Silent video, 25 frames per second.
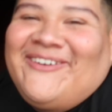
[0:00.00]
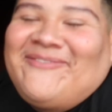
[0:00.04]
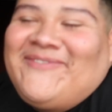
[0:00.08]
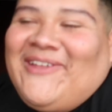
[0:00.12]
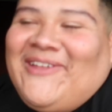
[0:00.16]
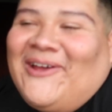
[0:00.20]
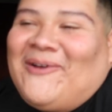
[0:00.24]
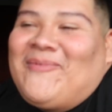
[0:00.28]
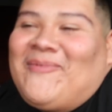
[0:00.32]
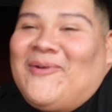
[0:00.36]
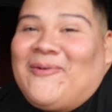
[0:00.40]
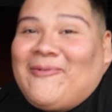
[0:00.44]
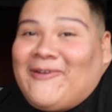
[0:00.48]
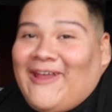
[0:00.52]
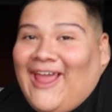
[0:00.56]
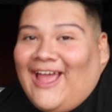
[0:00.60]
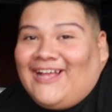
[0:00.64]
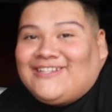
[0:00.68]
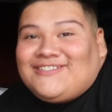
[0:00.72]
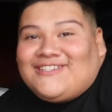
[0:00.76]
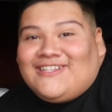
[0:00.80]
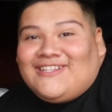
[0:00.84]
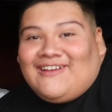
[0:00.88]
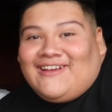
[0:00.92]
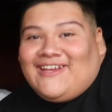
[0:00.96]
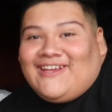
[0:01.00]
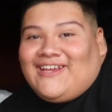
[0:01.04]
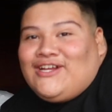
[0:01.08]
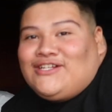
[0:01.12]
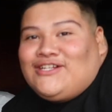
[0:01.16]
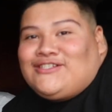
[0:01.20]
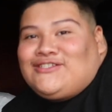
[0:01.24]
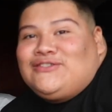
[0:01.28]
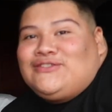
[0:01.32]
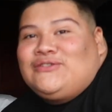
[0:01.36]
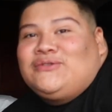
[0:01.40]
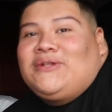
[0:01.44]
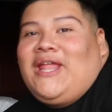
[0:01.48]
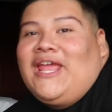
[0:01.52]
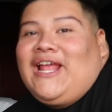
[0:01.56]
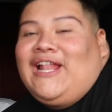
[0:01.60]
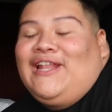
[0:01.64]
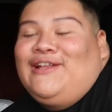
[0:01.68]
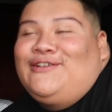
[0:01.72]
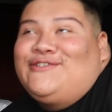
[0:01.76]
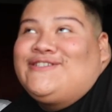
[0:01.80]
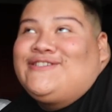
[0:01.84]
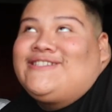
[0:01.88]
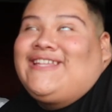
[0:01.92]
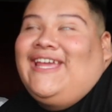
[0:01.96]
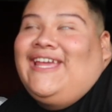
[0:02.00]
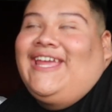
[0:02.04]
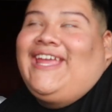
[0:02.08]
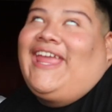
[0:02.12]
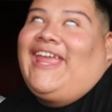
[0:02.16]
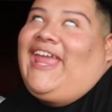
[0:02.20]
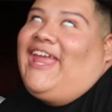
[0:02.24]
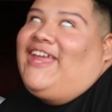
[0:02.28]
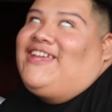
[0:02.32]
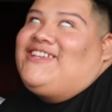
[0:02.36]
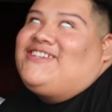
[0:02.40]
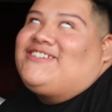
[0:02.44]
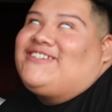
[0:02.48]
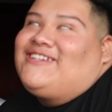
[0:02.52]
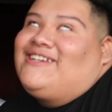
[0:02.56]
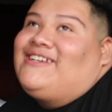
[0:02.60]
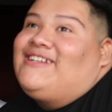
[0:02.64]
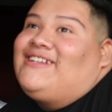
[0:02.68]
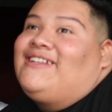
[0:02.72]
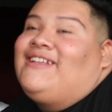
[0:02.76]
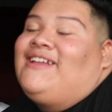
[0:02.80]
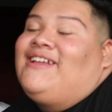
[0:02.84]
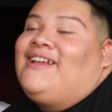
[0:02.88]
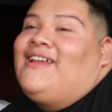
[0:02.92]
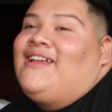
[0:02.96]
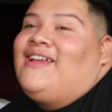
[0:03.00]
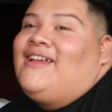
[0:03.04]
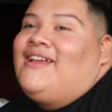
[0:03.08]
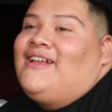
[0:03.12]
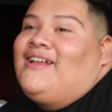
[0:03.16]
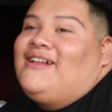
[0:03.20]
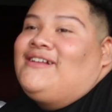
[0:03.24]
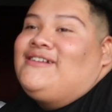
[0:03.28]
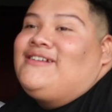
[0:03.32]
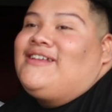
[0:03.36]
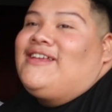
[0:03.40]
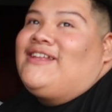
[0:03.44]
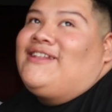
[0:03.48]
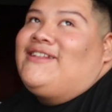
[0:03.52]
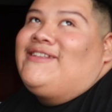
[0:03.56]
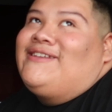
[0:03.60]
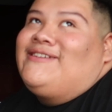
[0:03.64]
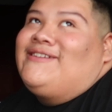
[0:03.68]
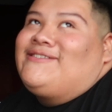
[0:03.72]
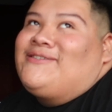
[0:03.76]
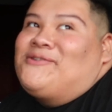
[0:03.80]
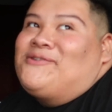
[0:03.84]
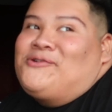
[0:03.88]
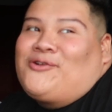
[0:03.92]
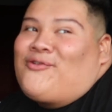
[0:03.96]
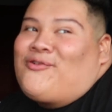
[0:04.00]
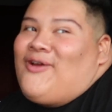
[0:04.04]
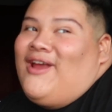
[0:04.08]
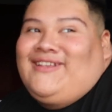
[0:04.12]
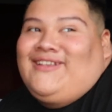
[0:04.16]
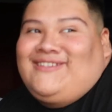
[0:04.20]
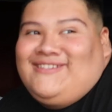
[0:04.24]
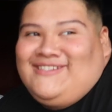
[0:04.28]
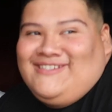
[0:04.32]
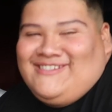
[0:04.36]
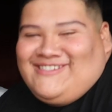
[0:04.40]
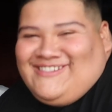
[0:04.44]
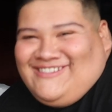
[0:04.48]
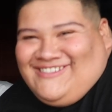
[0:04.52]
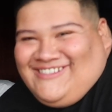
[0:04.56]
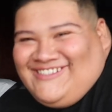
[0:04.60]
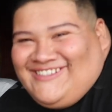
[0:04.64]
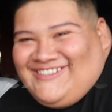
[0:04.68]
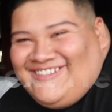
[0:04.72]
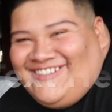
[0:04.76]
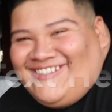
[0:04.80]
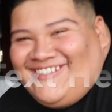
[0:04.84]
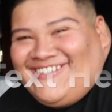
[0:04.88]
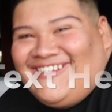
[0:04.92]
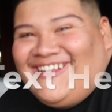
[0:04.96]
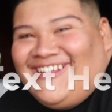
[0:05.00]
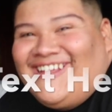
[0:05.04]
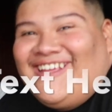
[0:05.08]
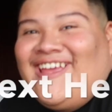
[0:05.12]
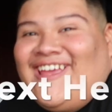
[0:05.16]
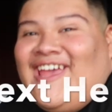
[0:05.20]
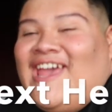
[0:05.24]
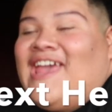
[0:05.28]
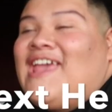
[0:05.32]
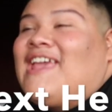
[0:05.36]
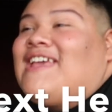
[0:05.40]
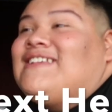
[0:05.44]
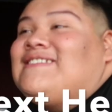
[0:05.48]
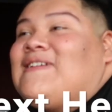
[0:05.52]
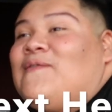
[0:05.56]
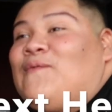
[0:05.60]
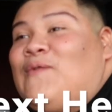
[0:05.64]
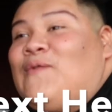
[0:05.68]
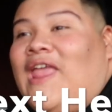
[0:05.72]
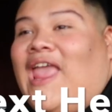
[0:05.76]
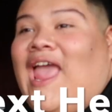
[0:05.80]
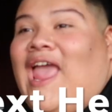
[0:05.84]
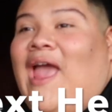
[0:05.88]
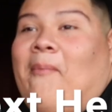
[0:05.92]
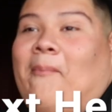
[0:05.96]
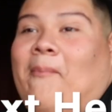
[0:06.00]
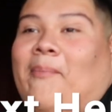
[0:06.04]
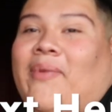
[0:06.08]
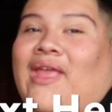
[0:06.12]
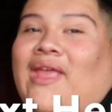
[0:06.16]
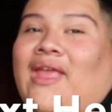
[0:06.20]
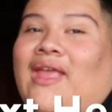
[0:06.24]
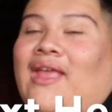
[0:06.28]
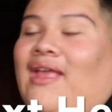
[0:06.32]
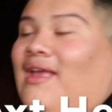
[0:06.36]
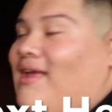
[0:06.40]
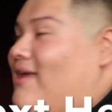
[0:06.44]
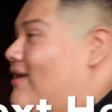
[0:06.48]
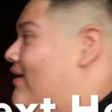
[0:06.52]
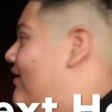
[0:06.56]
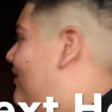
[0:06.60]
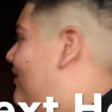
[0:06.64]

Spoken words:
No, but we actually are here to do like a little staycation in this whole crisis. Because if we can be.